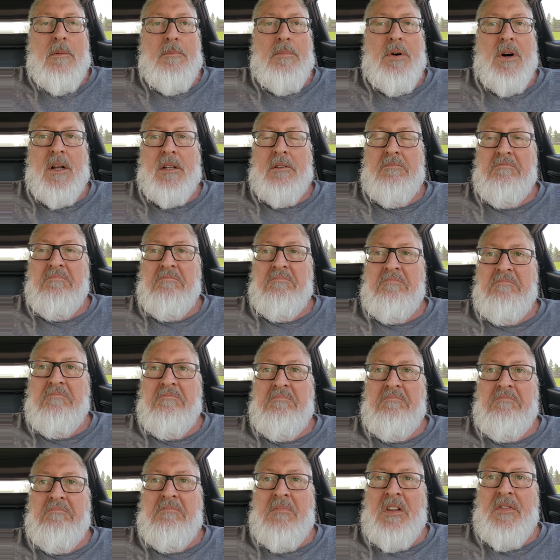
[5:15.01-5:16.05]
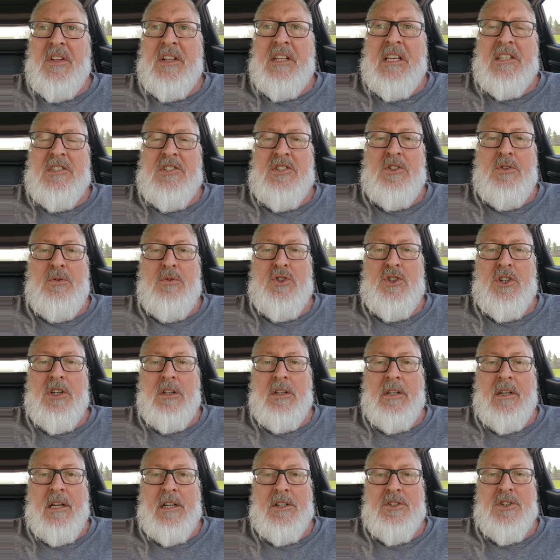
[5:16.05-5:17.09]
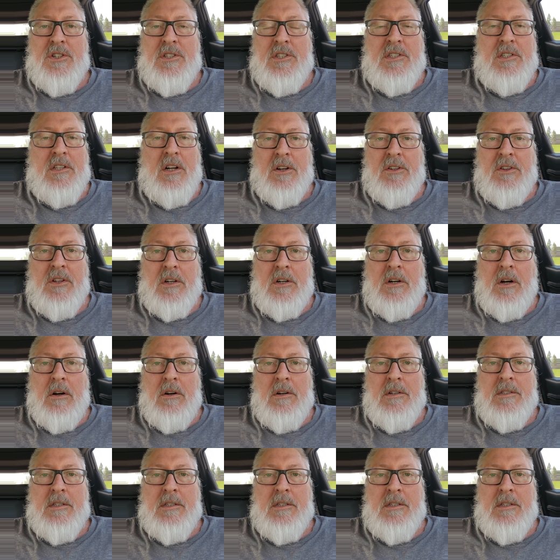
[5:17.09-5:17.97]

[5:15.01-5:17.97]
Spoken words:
but if it gets too chilly, I just start the car.